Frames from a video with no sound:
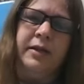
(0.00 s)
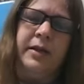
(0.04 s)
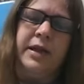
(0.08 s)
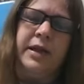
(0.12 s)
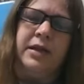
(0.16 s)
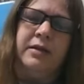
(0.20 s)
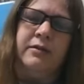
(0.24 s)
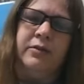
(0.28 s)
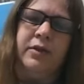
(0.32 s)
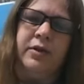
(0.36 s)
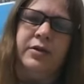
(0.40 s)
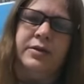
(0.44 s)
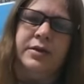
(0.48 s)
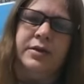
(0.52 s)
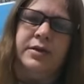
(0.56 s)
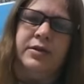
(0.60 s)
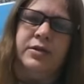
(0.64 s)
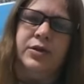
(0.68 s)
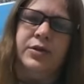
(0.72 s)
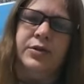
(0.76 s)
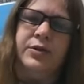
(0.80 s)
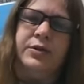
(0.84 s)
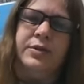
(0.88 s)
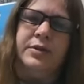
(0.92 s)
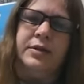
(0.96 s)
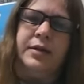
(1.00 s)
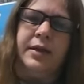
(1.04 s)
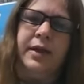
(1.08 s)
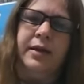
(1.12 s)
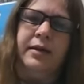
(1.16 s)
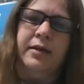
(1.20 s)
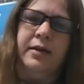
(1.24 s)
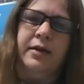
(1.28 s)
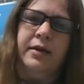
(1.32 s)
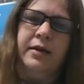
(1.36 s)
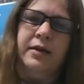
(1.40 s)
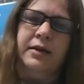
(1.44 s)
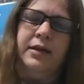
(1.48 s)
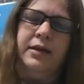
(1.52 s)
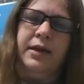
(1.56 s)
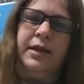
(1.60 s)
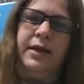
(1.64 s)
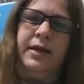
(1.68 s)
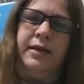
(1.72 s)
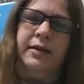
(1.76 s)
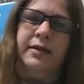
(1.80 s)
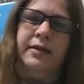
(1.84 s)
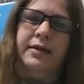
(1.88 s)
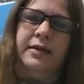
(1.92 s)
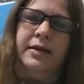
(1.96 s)
And if there's issues that
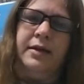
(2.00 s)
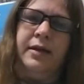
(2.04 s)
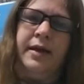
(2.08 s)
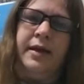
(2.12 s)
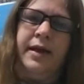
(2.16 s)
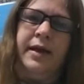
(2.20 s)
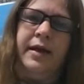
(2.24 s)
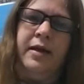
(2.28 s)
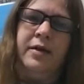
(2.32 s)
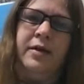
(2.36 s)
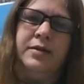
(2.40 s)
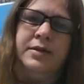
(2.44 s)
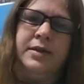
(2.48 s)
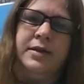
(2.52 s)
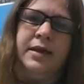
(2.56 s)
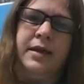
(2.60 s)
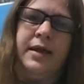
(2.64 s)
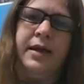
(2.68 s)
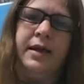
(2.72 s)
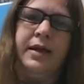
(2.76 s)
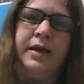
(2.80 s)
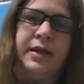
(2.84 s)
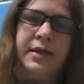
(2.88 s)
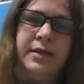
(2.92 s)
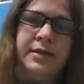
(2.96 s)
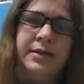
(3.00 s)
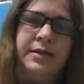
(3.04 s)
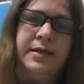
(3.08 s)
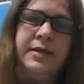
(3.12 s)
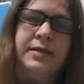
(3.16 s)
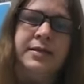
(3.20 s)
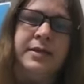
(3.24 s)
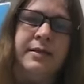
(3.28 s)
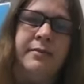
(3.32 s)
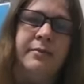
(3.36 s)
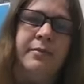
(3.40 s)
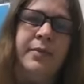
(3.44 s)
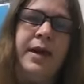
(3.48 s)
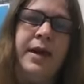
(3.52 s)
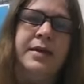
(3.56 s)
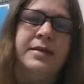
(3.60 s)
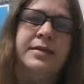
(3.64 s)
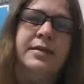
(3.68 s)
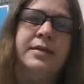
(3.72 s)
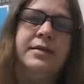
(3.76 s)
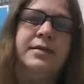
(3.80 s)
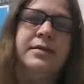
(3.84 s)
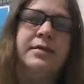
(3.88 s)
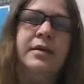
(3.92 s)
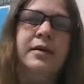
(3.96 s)
they are seeing on a consistent
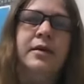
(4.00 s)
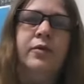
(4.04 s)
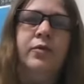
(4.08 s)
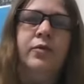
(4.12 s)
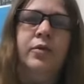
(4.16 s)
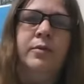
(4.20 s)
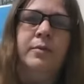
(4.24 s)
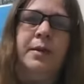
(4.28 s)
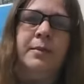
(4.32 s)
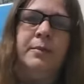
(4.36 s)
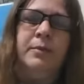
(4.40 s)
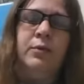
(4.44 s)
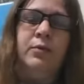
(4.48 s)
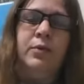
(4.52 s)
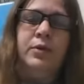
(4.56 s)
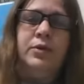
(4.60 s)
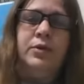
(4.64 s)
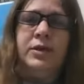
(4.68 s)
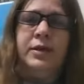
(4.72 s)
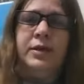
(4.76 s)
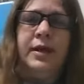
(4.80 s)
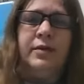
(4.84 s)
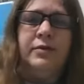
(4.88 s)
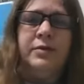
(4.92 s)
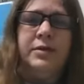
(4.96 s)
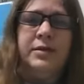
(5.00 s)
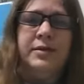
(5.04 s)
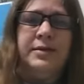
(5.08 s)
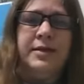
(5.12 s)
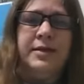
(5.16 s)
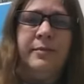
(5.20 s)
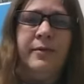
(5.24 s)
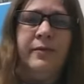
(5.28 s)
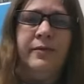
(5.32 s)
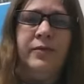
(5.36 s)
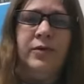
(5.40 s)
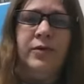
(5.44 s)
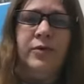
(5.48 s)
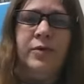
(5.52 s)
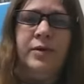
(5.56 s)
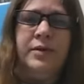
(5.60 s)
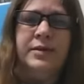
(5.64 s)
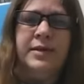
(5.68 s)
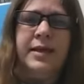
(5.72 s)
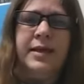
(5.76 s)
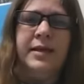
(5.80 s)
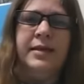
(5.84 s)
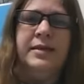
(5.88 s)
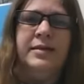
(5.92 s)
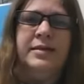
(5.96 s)
basis, we may be reaching out to some of you and
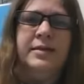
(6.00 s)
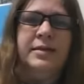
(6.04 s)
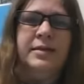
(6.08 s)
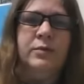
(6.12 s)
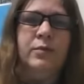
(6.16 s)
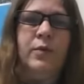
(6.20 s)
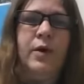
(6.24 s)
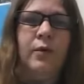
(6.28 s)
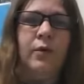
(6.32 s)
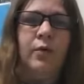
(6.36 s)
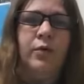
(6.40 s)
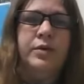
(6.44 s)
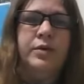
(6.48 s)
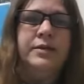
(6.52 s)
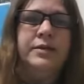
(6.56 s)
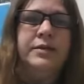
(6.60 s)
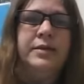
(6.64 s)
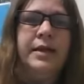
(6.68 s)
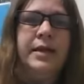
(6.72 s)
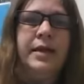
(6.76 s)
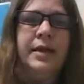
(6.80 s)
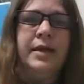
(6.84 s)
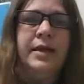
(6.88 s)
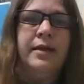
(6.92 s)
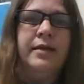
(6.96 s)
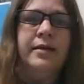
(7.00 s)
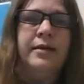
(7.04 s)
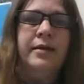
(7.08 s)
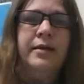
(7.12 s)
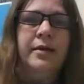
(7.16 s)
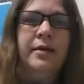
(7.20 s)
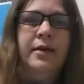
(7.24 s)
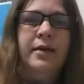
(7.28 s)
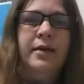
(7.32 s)
saying, this is what we're seeing